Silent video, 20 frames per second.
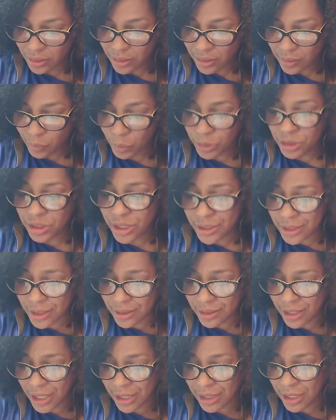when Jesus
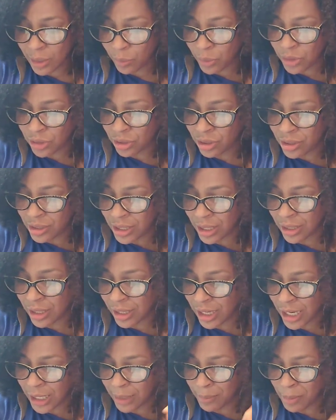said that we should seek the
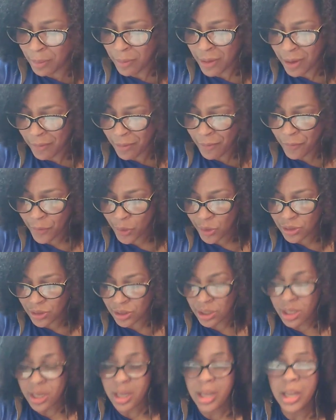kingdom of heaven
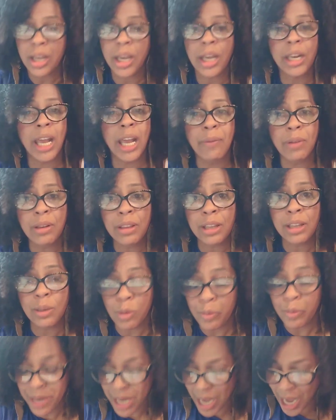first and everything
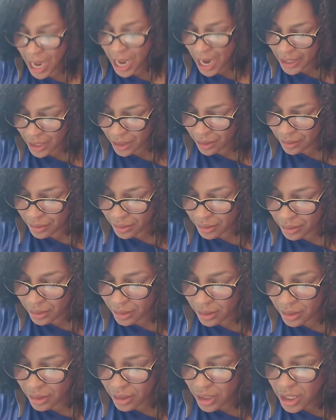will be added,
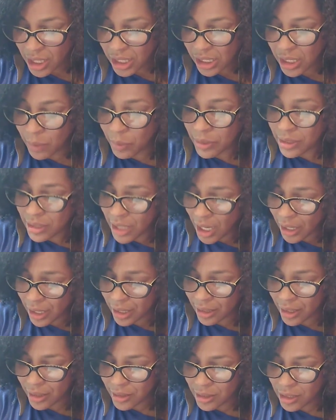he was
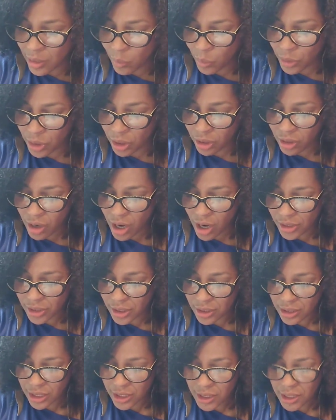telling us that when our
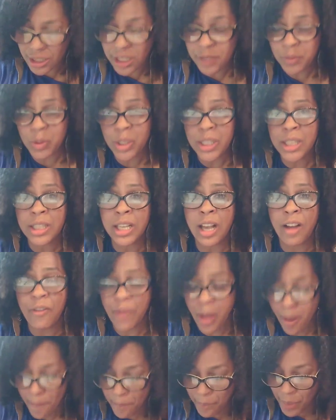consciousness lifts itself
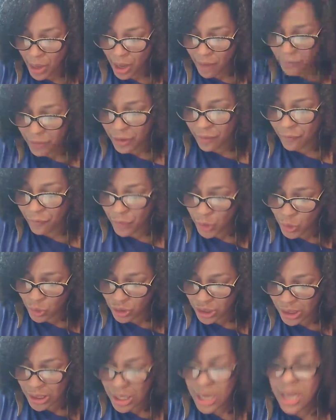above
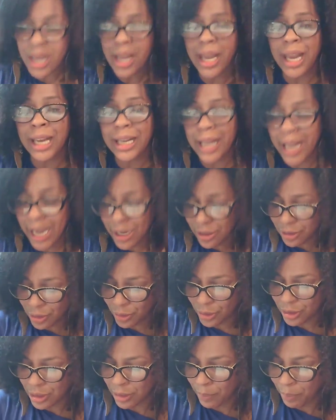confusion and
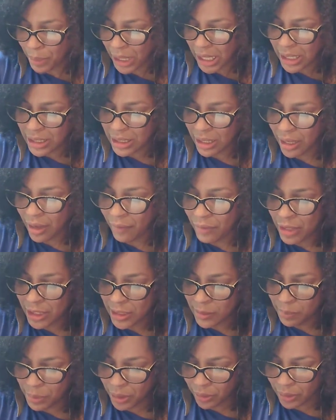enters the peace of the
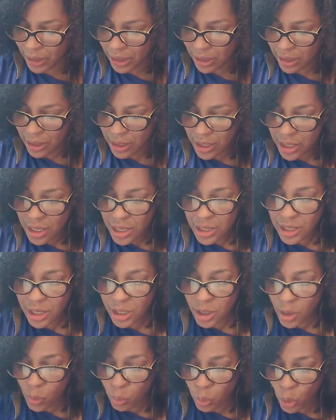spirit, then
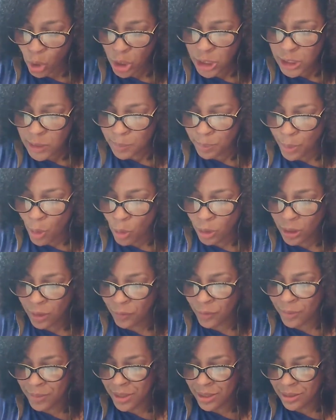our word spoken
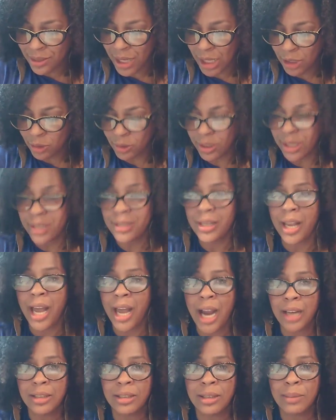from the center is
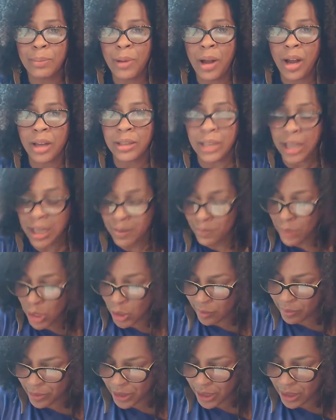acted upon
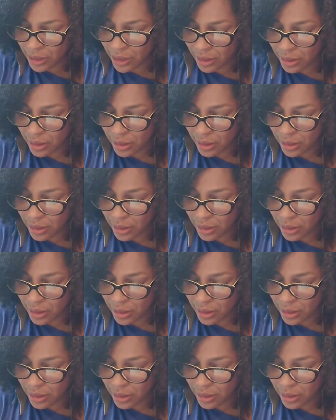immutably,